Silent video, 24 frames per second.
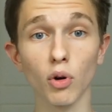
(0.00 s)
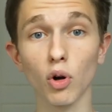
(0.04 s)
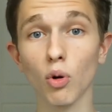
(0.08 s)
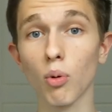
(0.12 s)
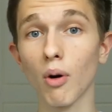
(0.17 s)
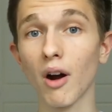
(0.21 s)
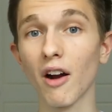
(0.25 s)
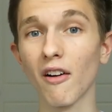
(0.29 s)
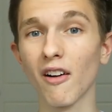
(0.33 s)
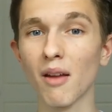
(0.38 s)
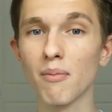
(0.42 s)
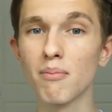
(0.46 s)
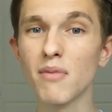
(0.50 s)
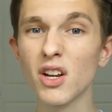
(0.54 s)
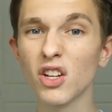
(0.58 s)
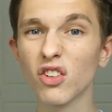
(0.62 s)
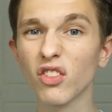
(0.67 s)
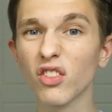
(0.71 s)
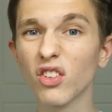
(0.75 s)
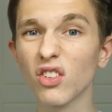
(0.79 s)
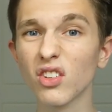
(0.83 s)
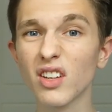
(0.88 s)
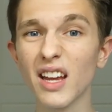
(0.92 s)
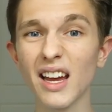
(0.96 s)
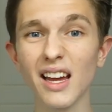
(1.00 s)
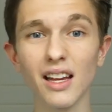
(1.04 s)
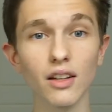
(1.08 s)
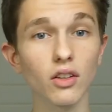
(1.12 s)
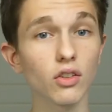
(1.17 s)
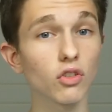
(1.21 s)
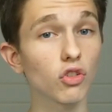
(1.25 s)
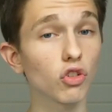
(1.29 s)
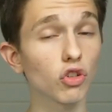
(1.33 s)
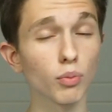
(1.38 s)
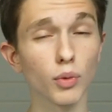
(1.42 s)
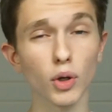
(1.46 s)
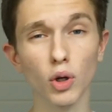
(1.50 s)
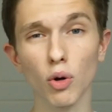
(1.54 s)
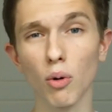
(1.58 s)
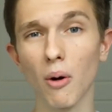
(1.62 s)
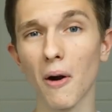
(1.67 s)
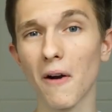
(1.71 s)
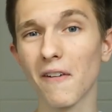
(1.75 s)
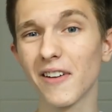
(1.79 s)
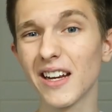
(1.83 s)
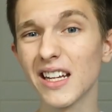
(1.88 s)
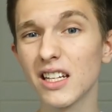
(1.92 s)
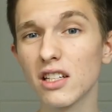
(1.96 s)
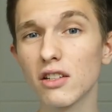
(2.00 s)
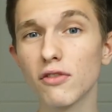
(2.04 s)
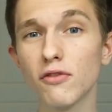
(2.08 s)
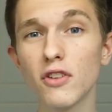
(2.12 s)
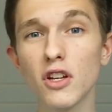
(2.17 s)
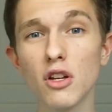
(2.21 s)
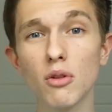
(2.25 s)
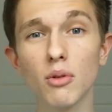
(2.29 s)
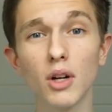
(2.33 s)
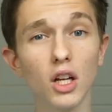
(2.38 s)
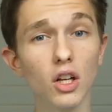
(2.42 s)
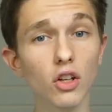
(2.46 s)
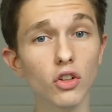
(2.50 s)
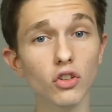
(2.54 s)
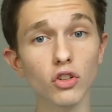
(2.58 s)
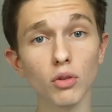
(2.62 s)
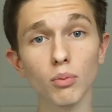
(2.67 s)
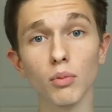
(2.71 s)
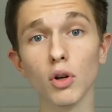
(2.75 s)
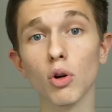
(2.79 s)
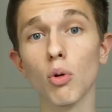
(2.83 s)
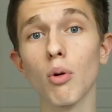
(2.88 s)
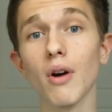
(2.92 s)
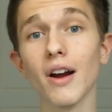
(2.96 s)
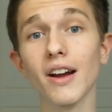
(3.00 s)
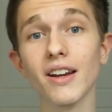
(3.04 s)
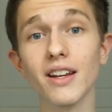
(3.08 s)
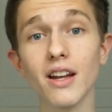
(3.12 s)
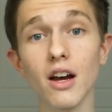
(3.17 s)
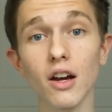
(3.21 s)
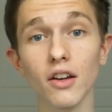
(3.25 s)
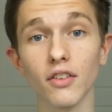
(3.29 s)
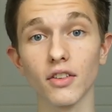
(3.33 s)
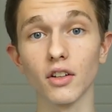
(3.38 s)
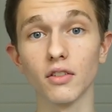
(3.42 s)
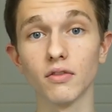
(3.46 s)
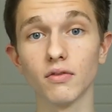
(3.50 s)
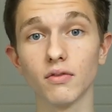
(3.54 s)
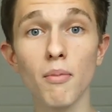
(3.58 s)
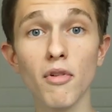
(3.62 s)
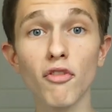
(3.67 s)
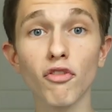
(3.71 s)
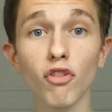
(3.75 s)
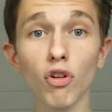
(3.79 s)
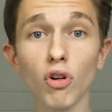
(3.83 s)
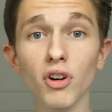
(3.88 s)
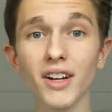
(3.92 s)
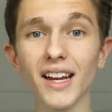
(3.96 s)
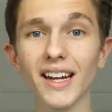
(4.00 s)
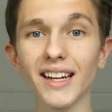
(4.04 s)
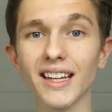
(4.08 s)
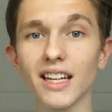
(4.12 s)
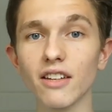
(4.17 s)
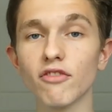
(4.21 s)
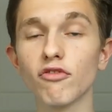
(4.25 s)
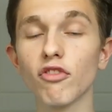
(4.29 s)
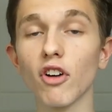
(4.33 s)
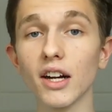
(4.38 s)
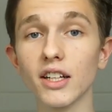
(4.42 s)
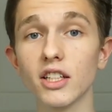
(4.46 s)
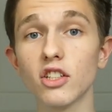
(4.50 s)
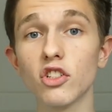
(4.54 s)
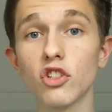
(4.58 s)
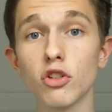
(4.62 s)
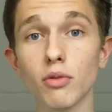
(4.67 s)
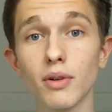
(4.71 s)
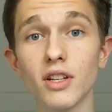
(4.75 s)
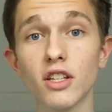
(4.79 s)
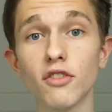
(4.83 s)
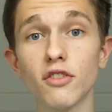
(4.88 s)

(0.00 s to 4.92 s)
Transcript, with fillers: require an admissions test, some require an interview, some require neither. Before getting invited to